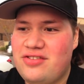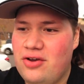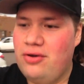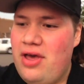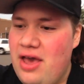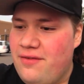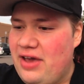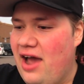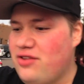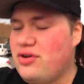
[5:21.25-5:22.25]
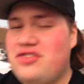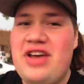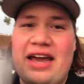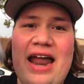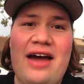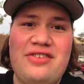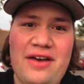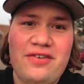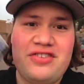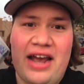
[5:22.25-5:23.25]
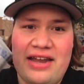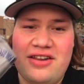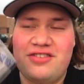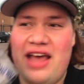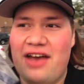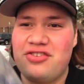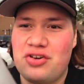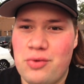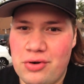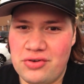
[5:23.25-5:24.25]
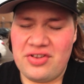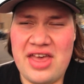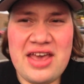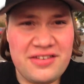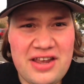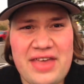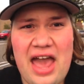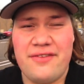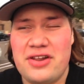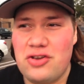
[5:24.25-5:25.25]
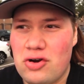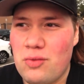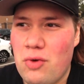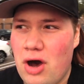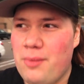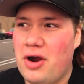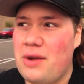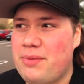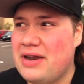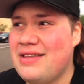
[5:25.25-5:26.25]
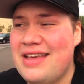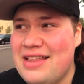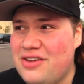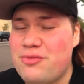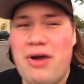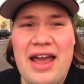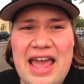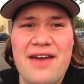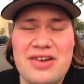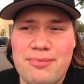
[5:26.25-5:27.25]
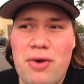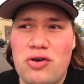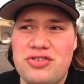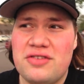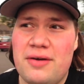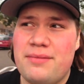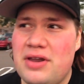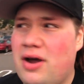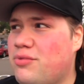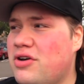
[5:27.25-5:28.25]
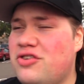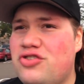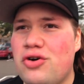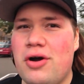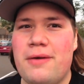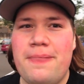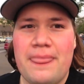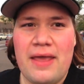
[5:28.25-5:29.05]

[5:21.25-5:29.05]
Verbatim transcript: So if you guys want to check it out, definitely check out the Disaster Wars. See if they have it at your Walmart, but it, they should probably have it at most of them. You know, I'm pretty sure.